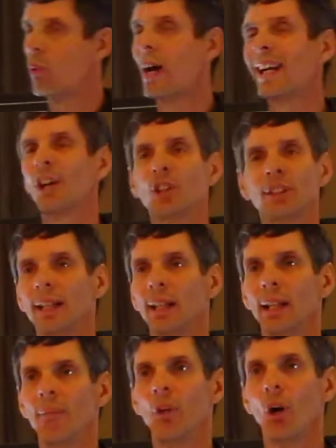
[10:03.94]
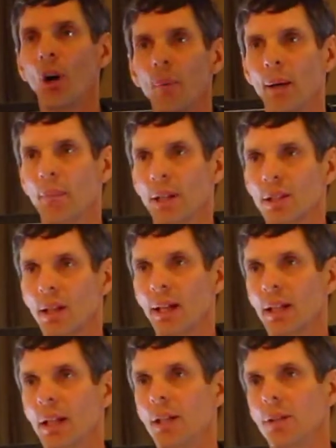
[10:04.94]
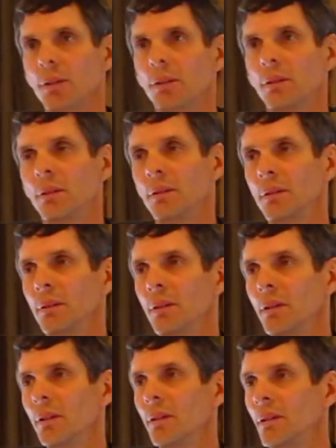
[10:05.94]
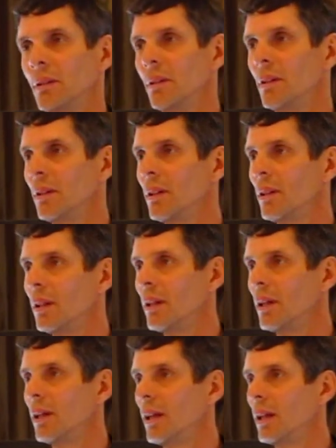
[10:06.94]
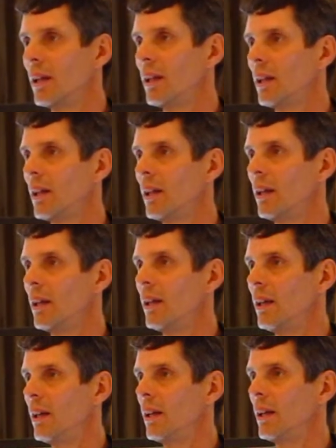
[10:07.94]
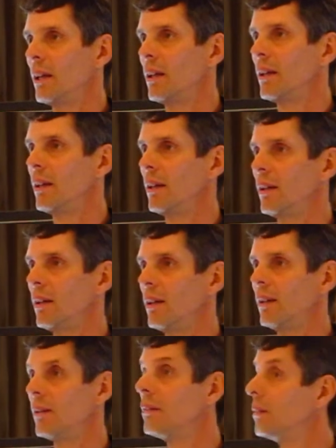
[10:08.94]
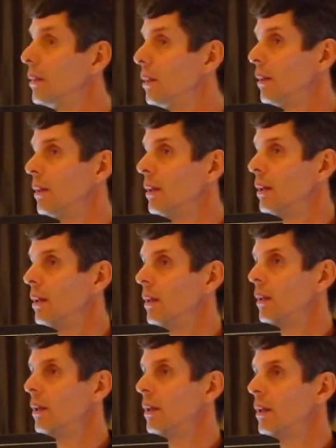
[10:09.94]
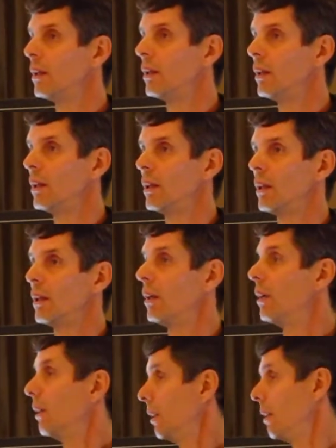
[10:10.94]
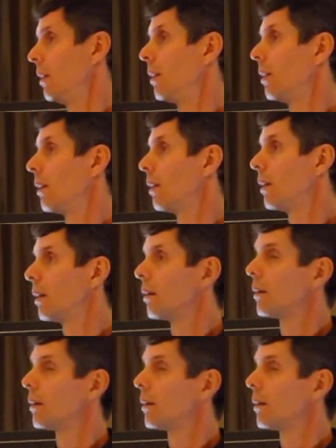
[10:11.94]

why aren't I going to give you all my best ideas? Because you don't give me the value in return for the ideas I'm giving you or the time savings that I've got.